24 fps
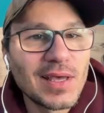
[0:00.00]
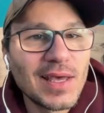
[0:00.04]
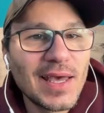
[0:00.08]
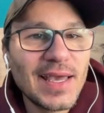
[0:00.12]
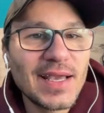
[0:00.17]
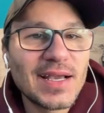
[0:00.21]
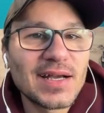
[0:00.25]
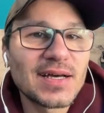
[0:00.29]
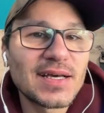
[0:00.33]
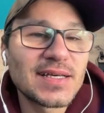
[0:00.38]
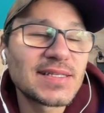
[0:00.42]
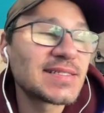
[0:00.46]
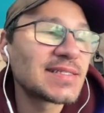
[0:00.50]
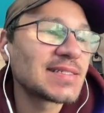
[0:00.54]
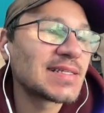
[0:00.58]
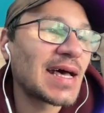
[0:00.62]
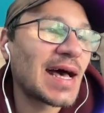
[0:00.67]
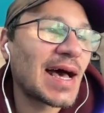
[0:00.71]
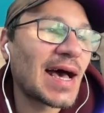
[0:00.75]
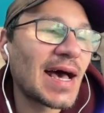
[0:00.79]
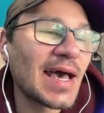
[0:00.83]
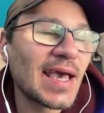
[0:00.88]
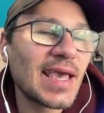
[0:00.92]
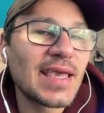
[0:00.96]
Hey guys,
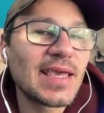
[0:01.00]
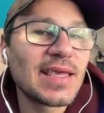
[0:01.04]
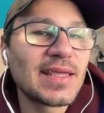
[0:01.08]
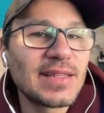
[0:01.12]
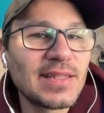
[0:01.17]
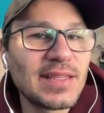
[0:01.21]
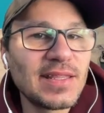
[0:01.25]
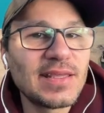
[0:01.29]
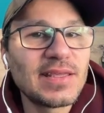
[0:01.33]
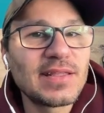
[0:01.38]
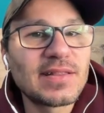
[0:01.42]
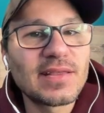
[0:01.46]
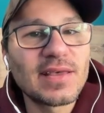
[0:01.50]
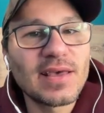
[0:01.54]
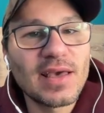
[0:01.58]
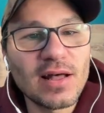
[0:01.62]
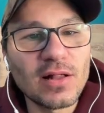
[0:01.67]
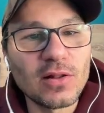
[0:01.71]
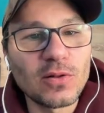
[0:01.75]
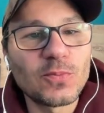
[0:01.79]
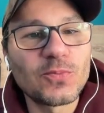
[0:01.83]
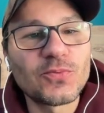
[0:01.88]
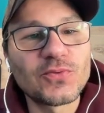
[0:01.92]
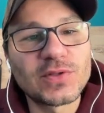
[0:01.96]
I need
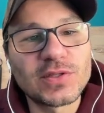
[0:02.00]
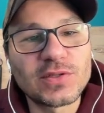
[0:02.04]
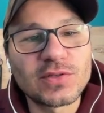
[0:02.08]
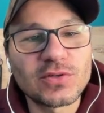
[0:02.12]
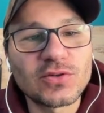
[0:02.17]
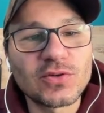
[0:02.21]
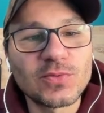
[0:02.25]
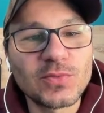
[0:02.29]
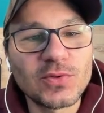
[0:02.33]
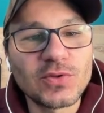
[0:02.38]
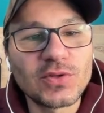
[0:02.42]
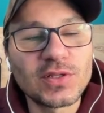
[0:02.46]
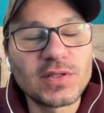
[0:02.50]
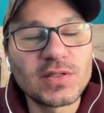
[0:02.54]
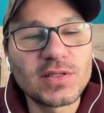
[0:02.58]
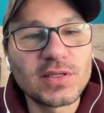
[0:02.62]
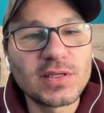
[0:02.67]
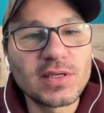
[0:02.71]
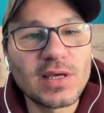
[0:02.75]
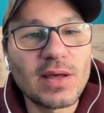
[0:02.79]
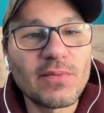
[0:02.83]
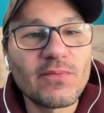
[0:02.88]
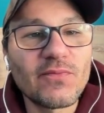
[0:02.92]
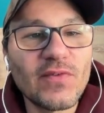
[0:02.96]
help with the
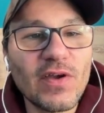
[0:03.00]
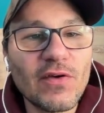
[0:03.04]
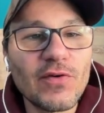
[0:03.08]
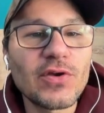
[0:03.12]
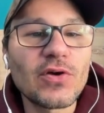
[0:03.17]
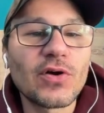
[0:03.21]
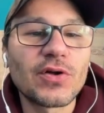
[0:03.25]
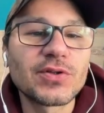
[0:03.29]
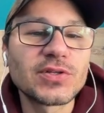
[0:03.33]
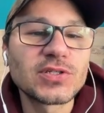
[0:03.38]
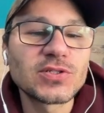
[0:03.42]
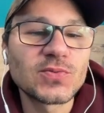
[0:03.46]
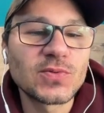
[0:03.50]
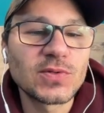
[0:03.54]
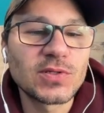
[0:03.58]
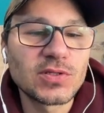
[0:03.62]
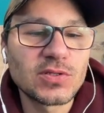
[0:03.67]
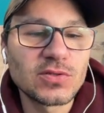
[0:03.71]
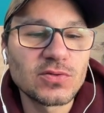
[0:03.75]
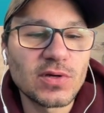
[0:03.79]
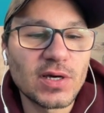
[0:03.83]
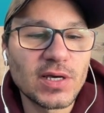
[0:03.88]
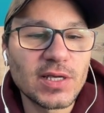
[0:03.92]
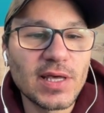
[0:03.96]
community. I'm very honest with
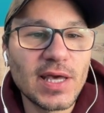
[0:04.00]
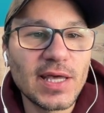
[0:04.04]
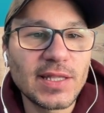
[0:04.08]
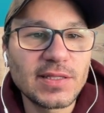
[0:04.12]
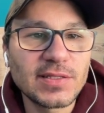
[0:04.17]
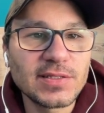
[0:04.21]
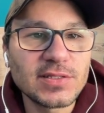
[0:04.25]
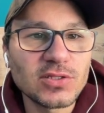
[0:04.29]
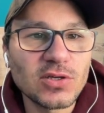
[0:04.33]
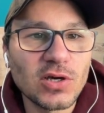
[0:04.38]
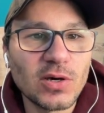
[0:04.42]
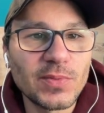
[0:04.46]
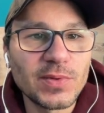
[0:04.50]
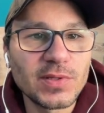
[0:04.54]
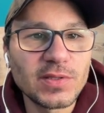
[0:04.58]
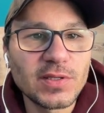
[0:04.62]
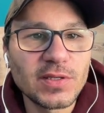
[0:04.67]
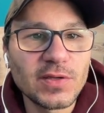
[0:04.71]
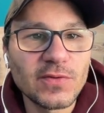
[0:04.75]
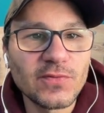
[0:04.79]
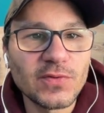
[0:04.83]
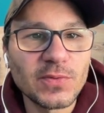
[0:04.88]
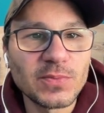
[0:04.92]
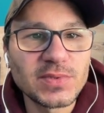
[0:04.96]
you. I had this comment
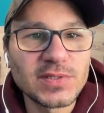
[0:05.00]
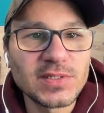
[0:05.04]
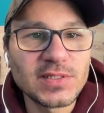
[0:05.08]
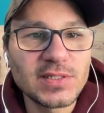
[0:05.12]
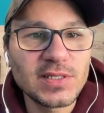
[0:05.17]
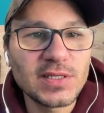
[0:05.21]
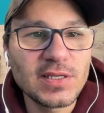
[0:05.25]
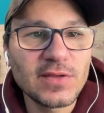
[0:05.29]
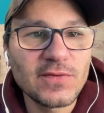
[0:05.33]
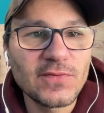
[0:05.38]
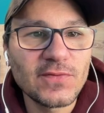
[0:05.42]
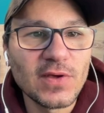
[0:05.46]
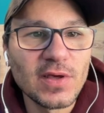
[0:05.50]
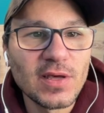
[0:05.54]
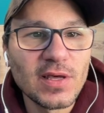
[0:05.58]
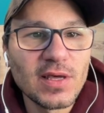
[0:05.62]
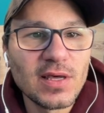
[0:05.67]
here from Steve.